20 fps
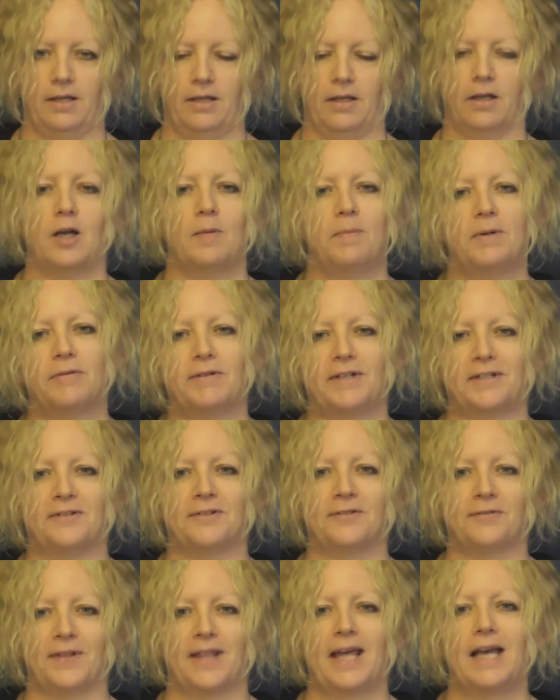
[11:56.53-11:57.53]
A couple of
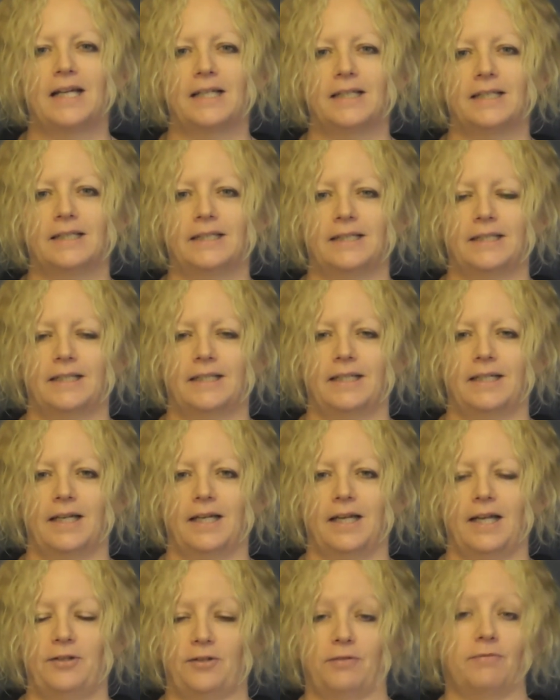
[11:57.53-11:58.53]
reasons for that.
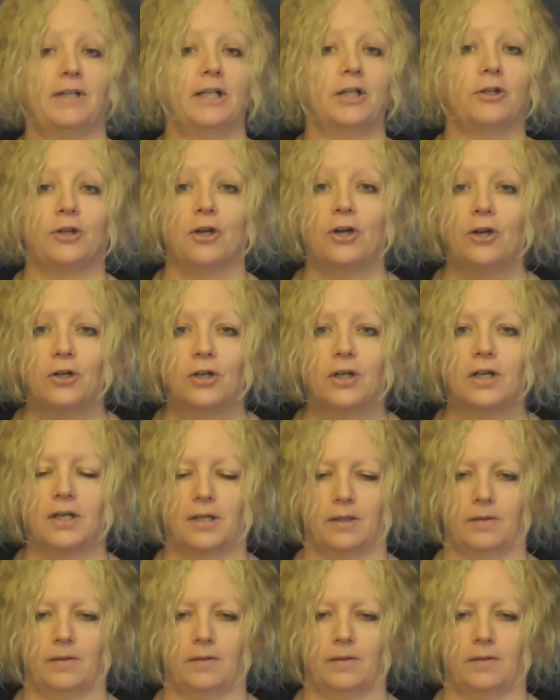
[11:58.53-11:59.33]
It's a really good hook.